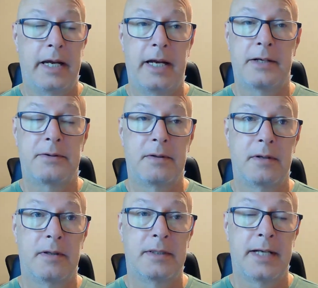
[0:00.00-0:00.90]

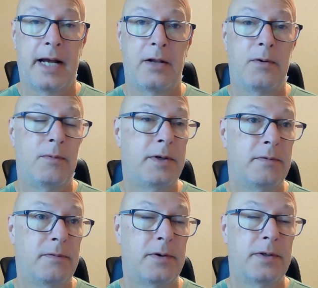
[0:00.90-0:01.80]
Extra tallow when
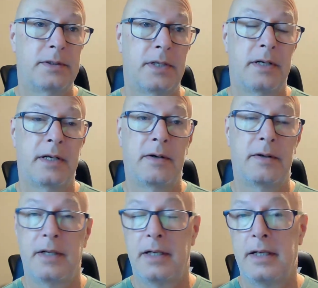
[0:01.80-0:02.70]
you first started
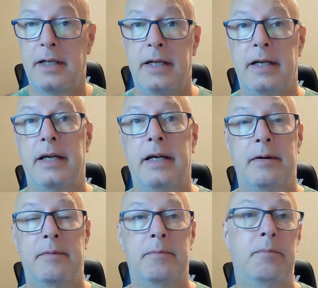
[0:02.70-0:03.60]
out.
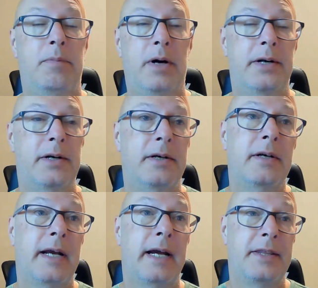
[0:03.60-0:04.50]

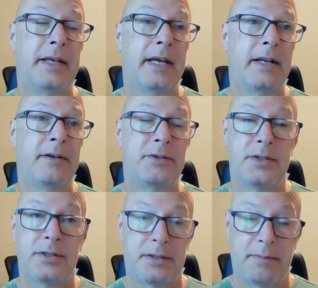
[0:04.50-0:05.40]
Butter at the end
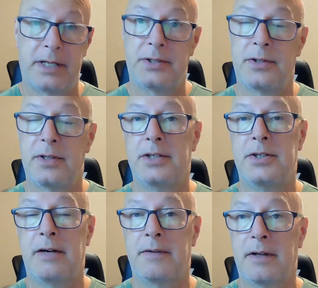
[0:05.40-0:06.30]
just to make sure
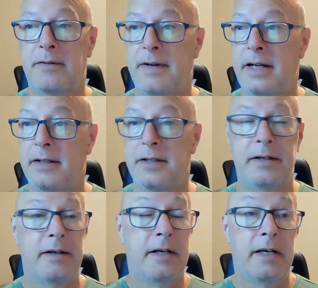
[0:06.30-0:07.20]
that you have enough fat in
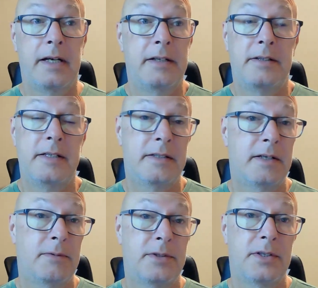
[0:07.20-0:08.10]
there, and
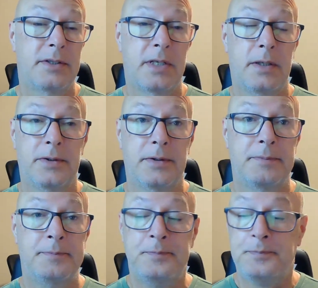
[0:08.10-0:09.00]
season it with just salt.
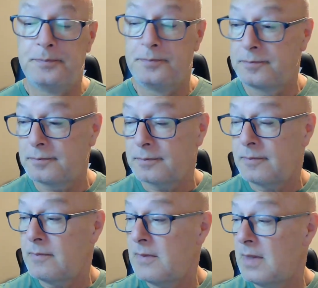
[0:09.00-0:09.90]

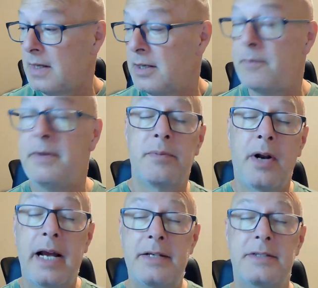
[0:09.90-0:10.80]
You'd be
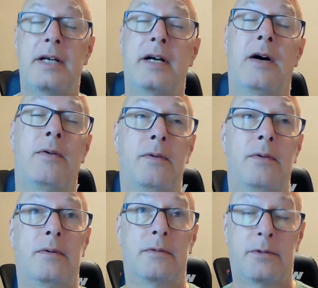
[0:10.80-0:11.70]
surprised
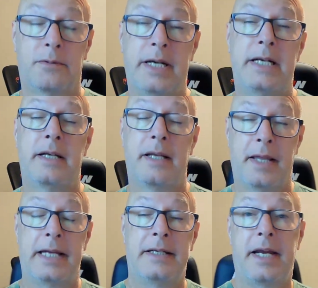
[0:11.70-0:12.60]
how great
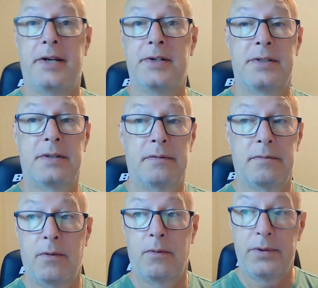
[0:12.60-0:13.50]
that tastes
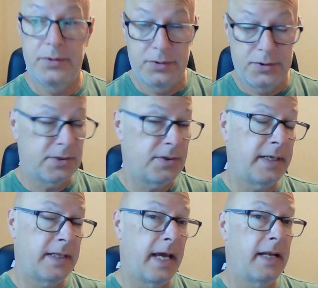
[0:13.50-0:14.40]
with just
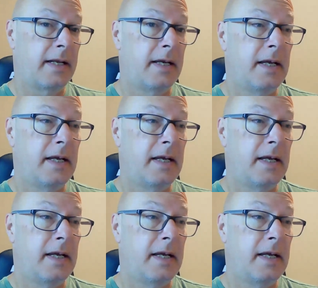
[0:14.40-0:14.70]
like that.